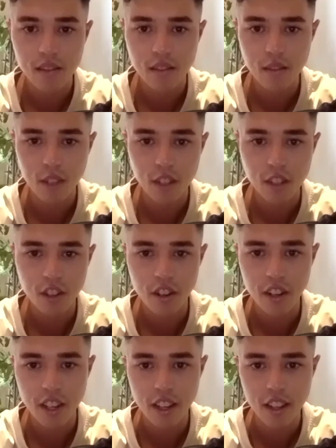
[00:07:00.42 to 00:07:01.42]
I'm really
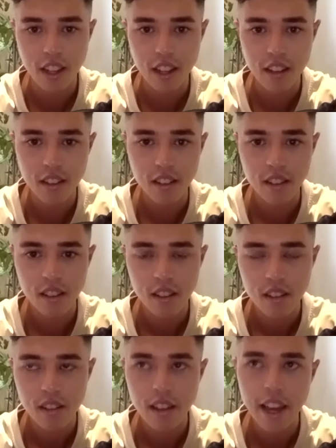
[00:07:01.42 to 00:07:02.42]
sorry to hear that.
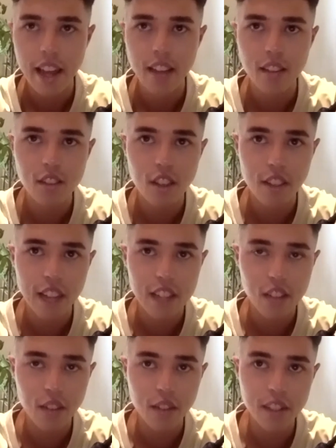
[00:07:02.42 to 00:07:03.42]
And so
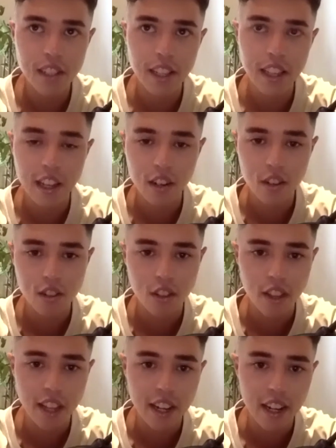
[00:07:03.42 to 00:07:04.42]
that's obviously led on to
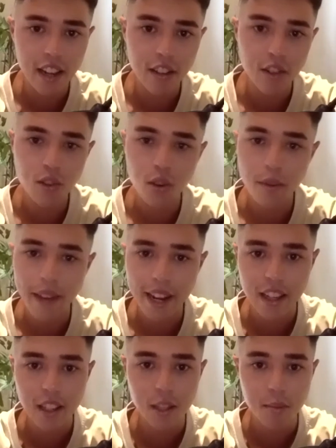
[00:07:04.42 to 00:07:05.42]
then another
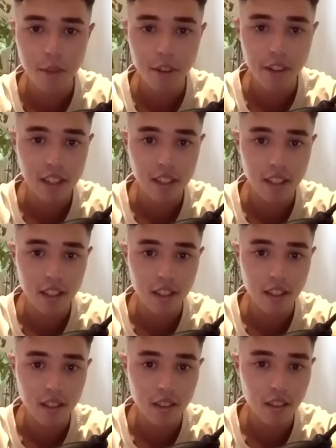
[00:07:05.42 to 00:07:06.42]
traumatic experience
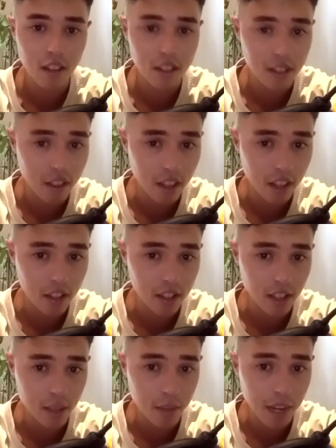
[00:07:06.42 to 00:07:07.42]
in, I think you
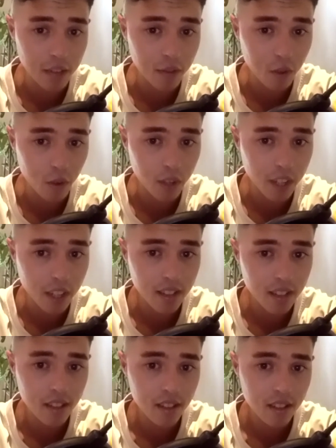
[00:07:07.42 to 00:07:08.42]
said the past 4 years?